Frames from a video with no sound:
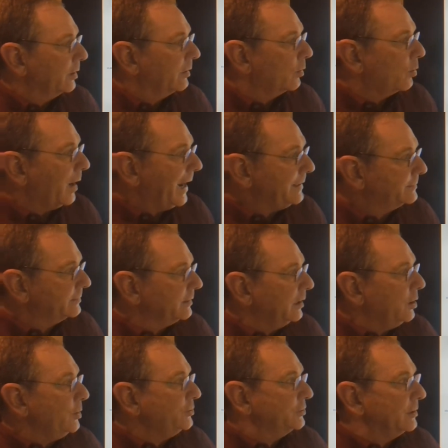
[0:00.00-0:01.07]
the right
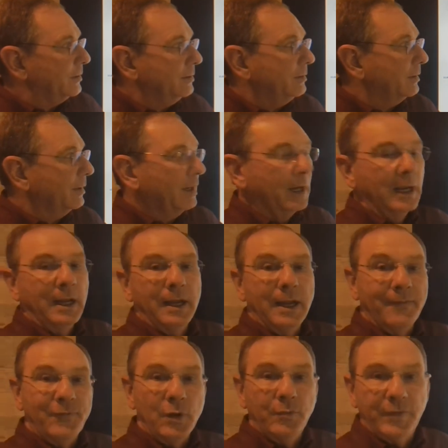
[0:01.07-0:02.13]
solution,
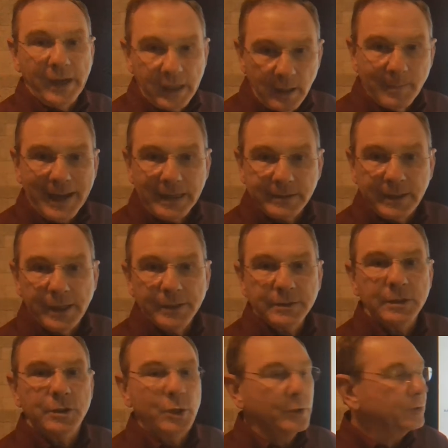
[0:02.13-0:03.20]
if you think about this
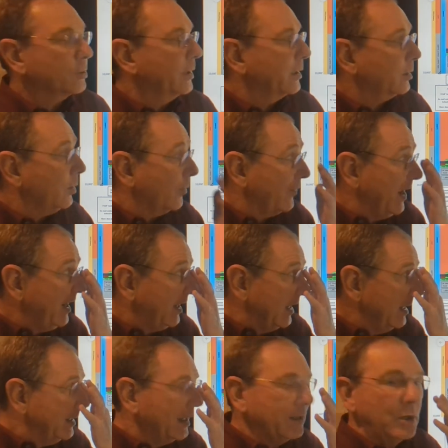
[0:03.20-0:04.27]
and use critical
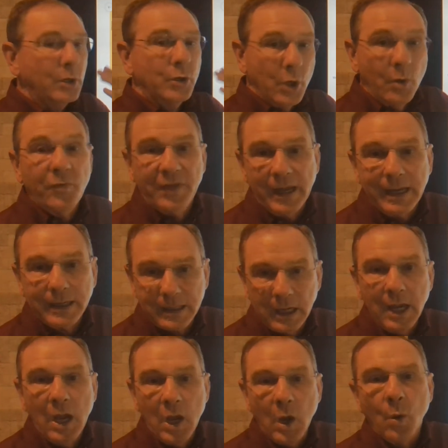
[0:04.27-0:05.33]
thinking, and you do think
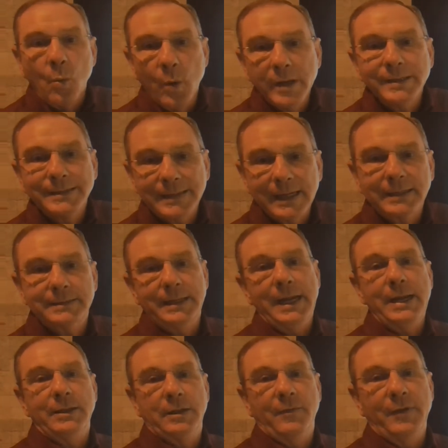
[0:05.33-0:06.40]

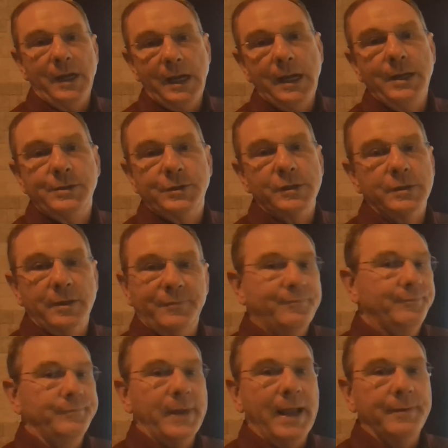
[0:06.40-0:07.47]
1/16 of an inch is a
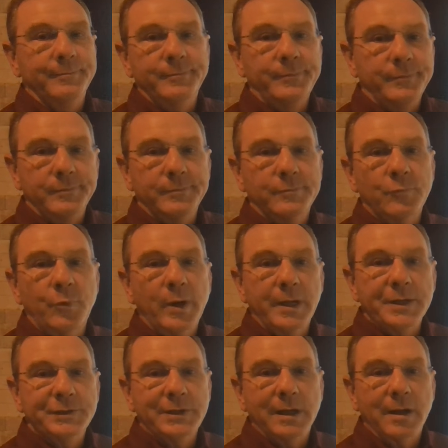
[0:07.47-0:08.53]

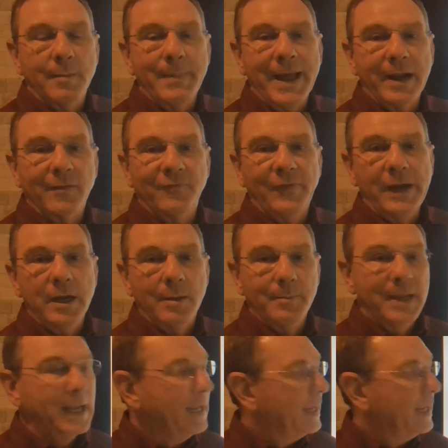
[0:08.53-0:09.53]
realistic amount of film